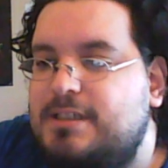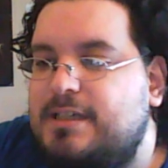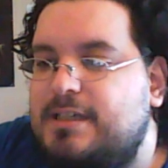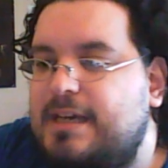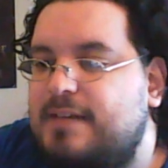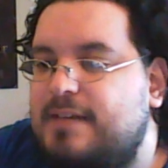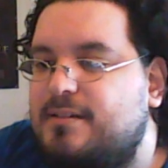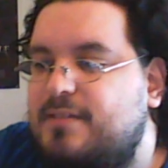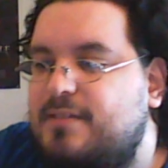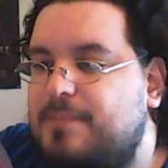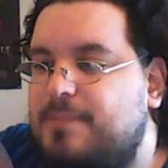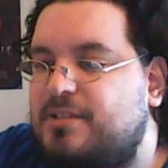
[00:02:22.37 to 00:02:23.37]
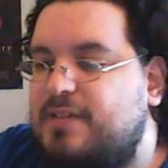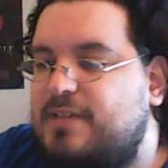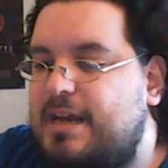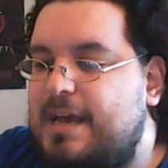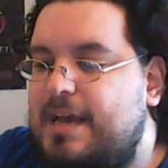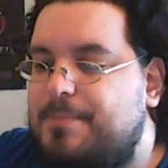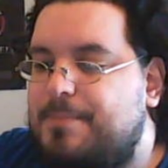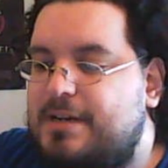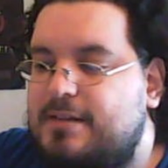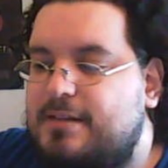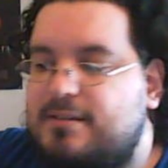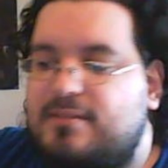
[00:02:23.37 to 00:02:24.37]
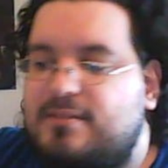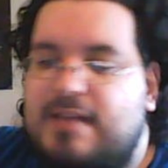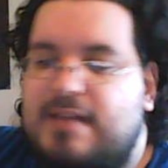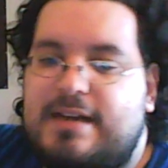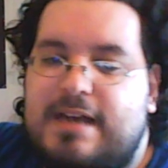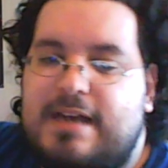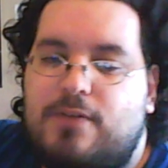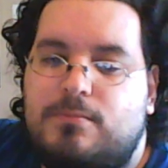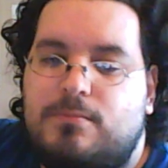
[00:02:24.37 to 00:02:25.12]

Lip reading: And the same thing's kind of happening on this side now.